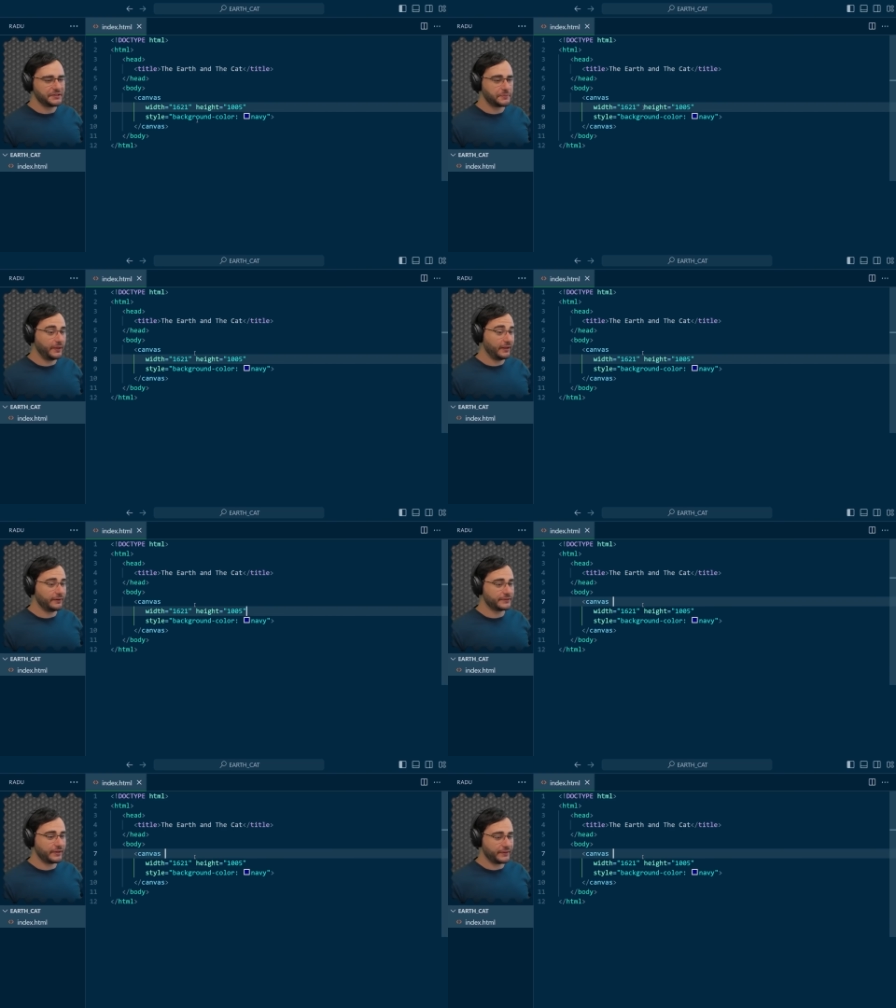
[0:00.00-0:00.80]
Speaking
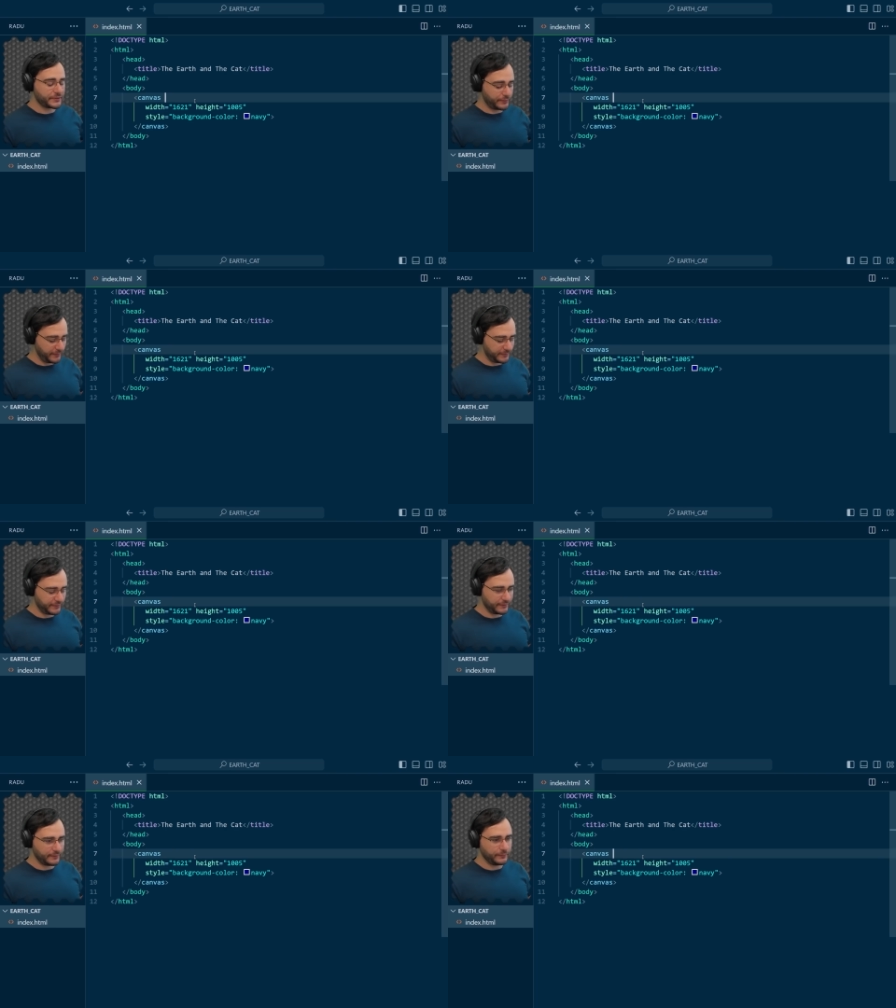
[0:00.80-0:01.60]
of
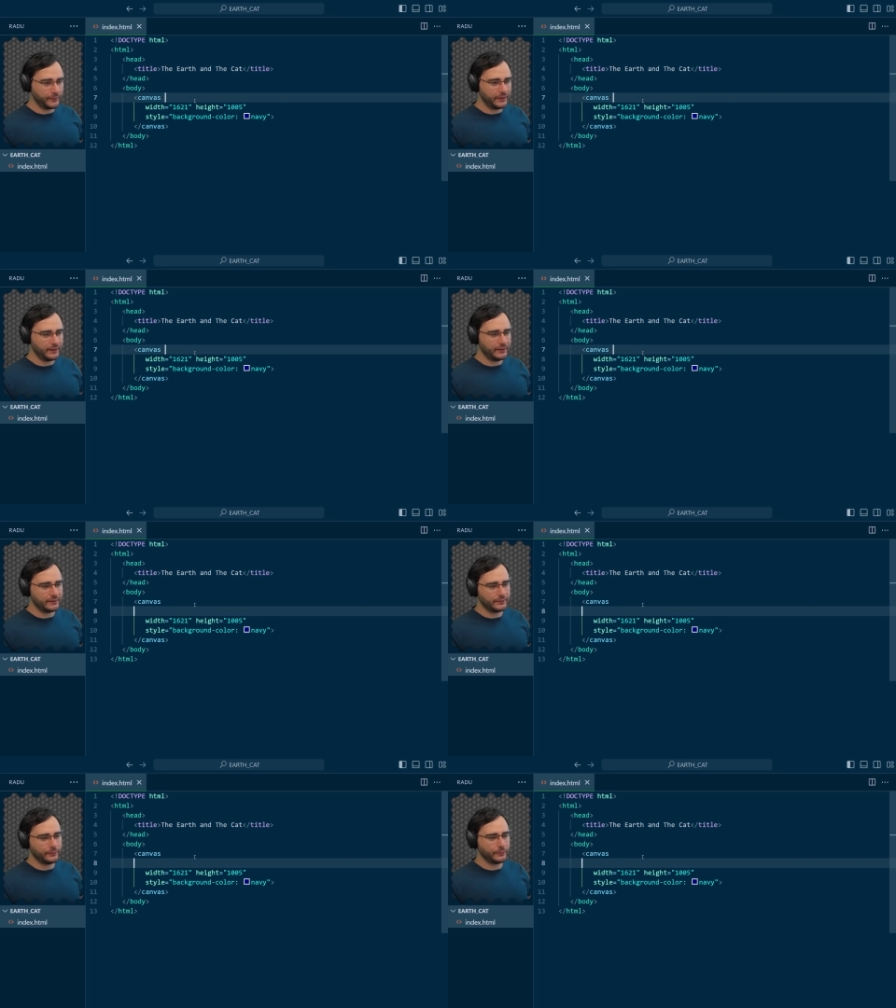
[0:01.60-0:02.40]
JavaScript, we
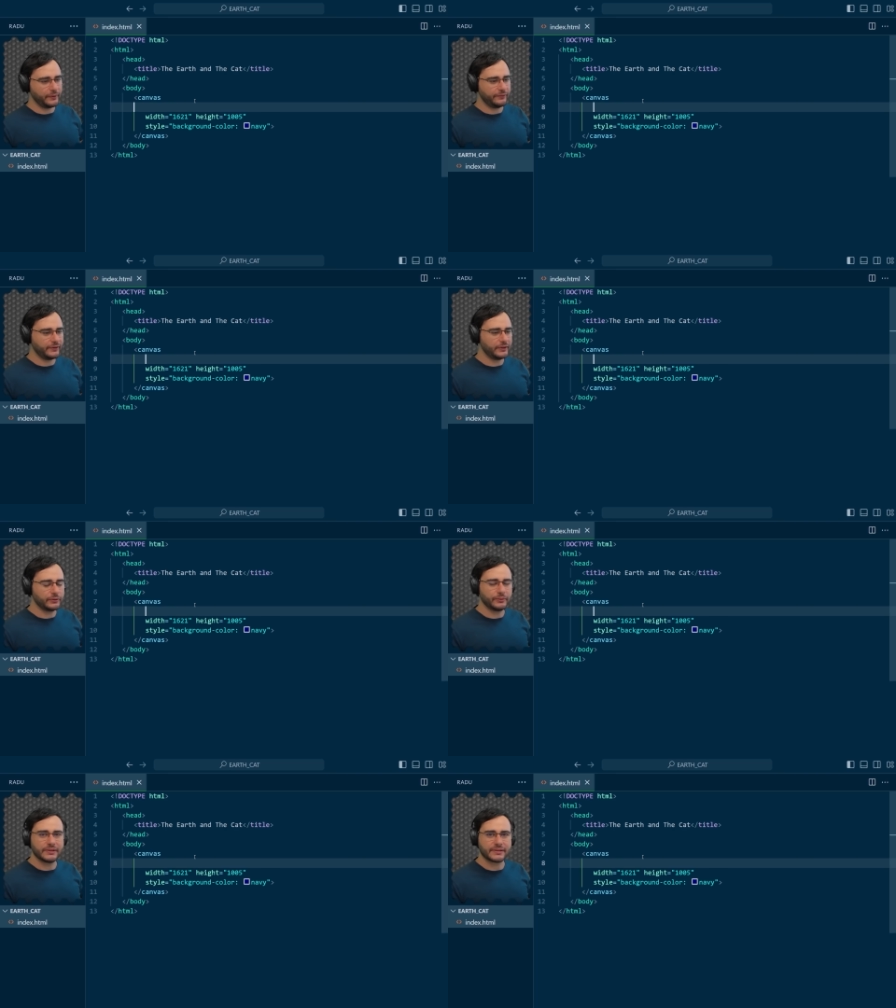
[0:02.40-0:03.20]
need to refer
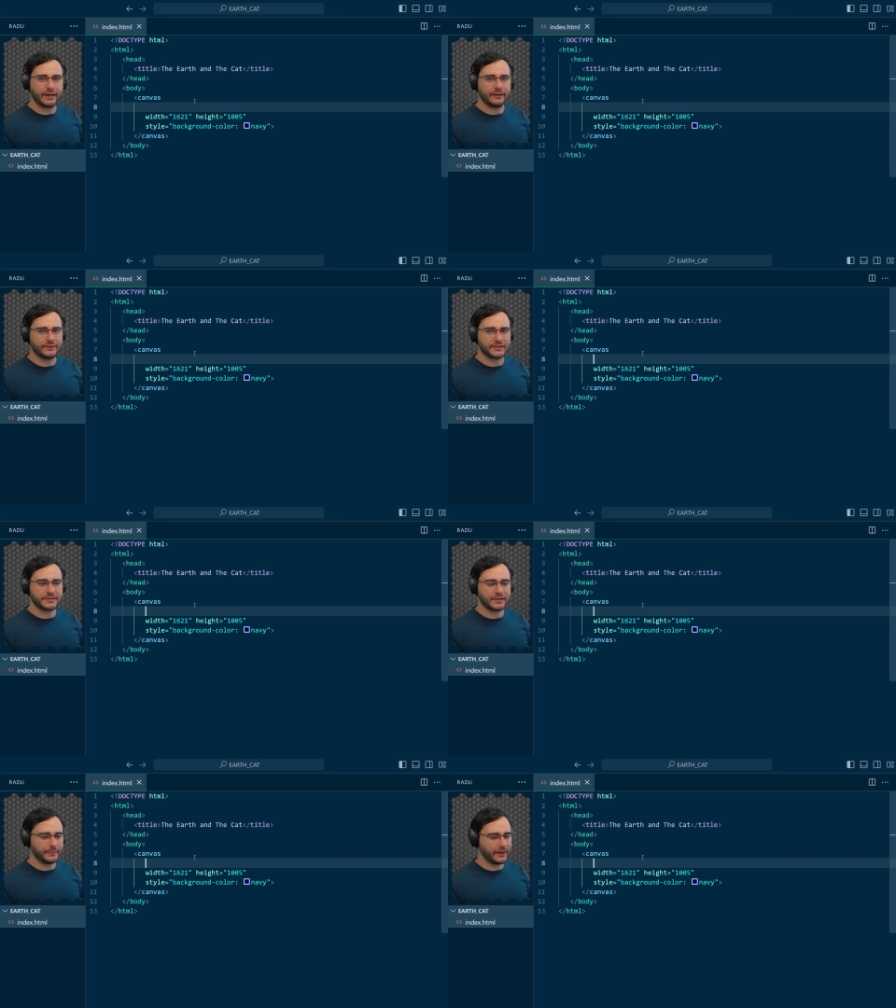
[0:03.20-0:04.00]
to this canvas
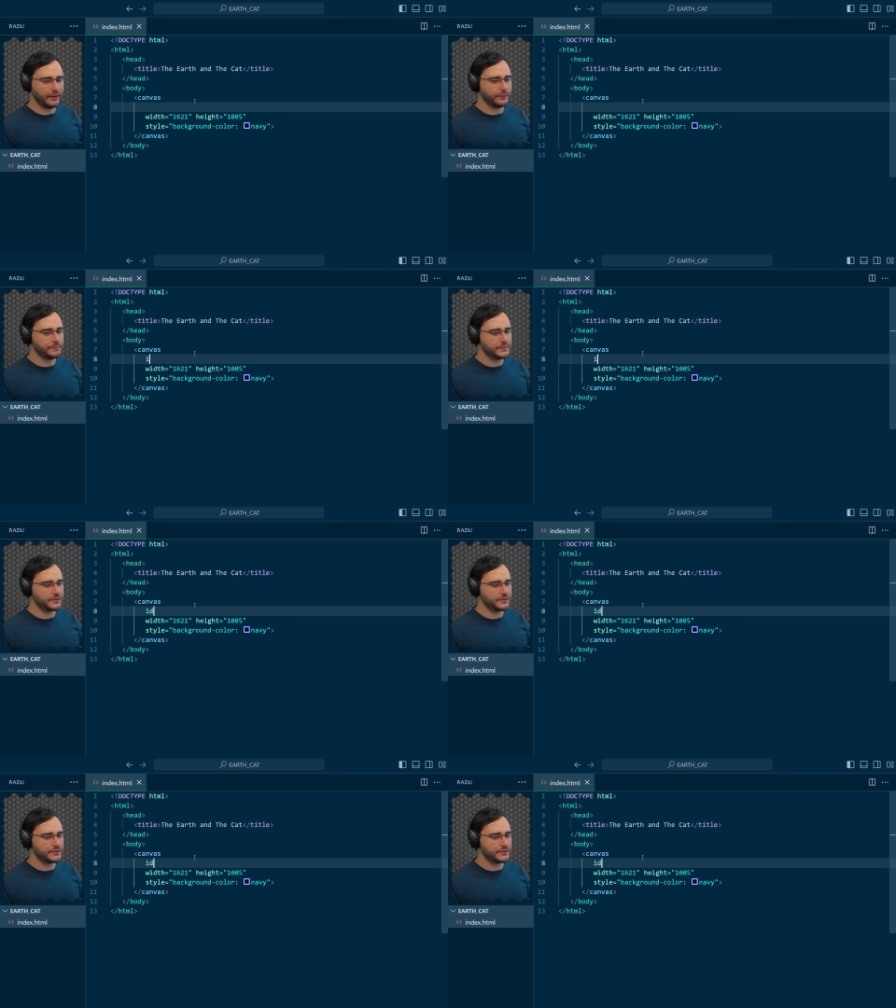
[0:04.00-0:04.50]
somehow,